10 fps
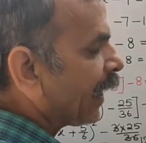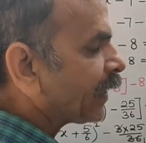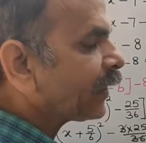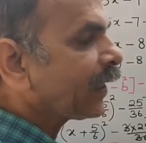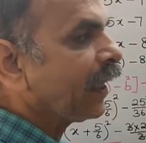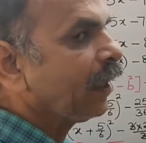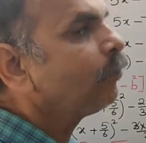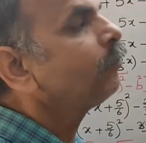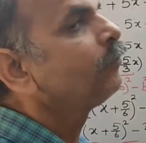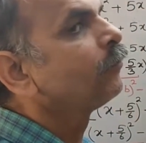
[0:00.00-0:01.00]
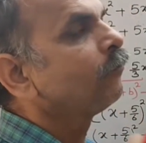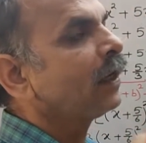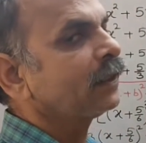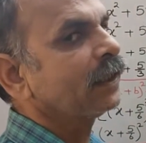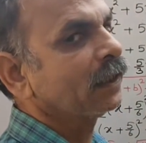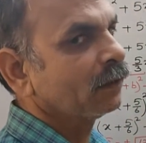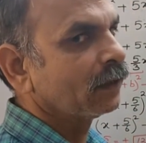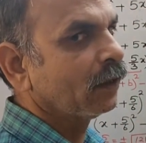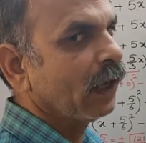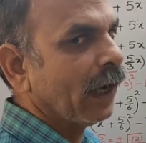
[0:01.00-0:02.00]
at a time one thing,
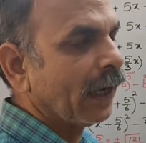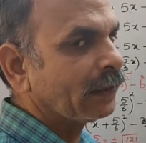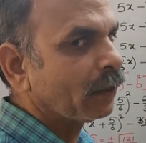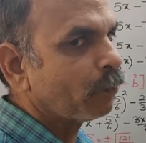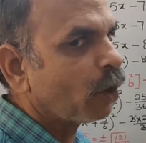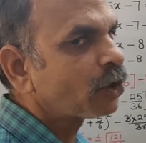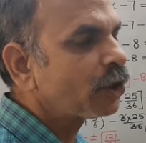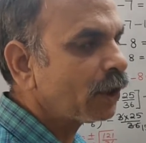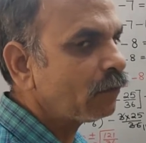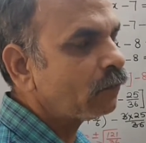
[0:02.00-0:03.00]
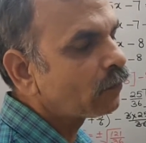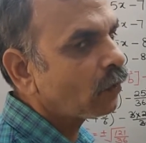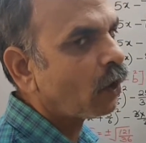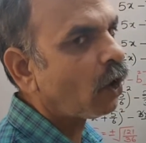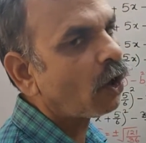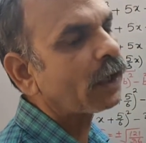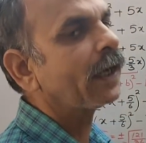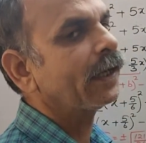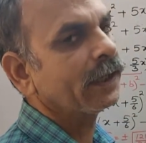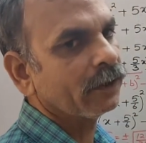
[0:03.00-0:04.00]
either positive or
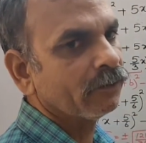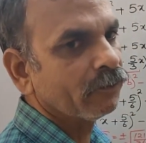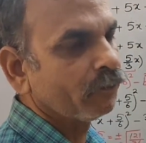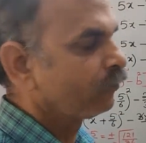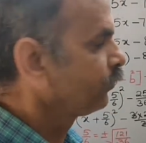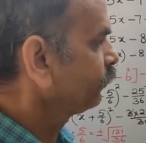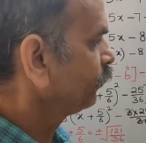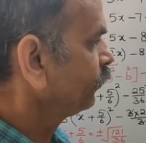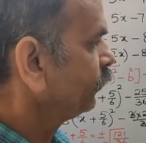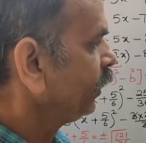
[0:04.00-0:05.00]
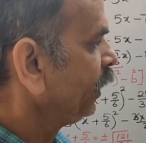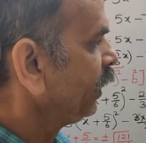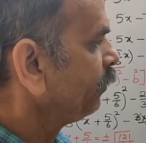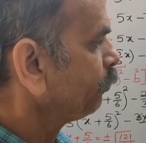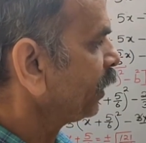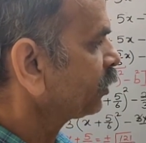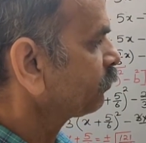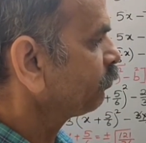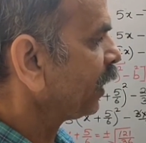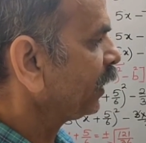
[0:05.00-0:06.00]
negative, in plus
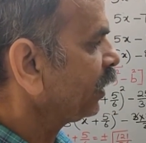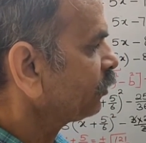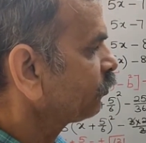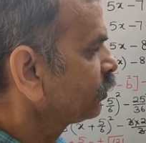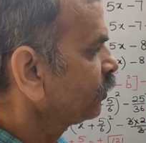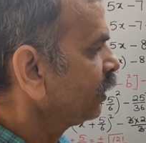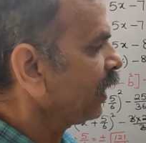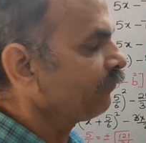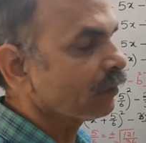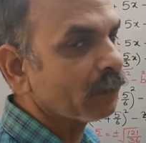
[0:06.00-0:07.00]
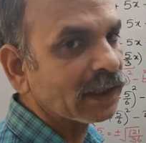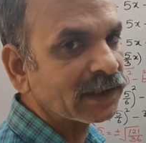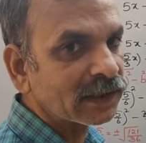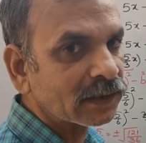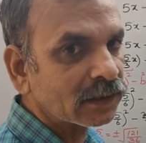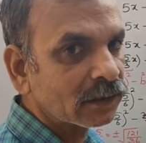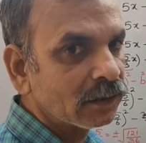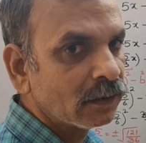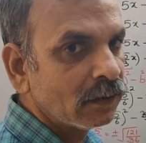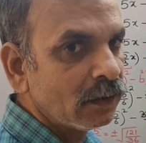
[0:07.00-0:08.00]
minus 11 by 6.
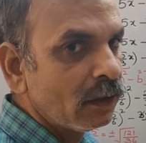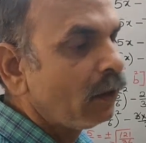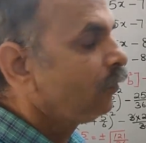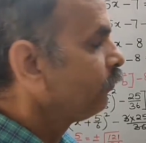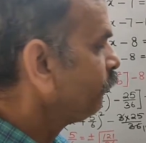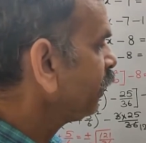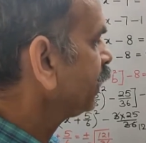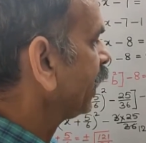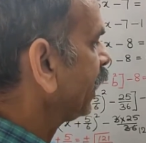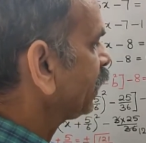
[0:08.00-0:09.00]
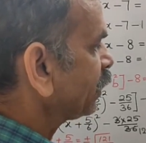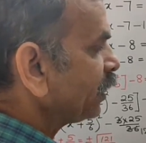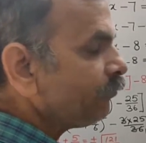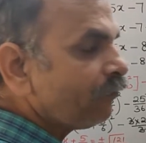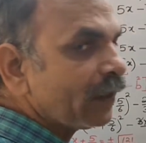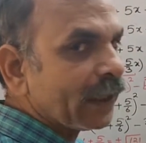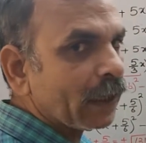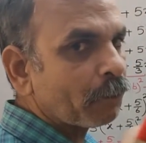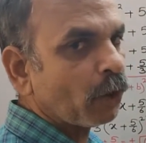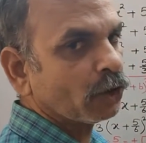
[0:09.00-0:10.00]
We get, if we
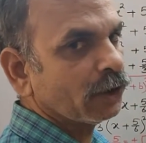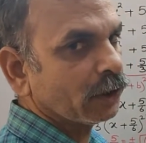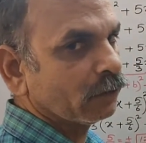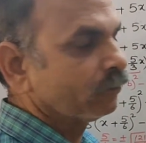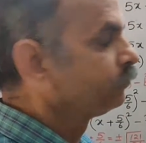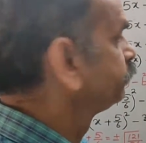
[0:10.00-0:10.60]
take positive,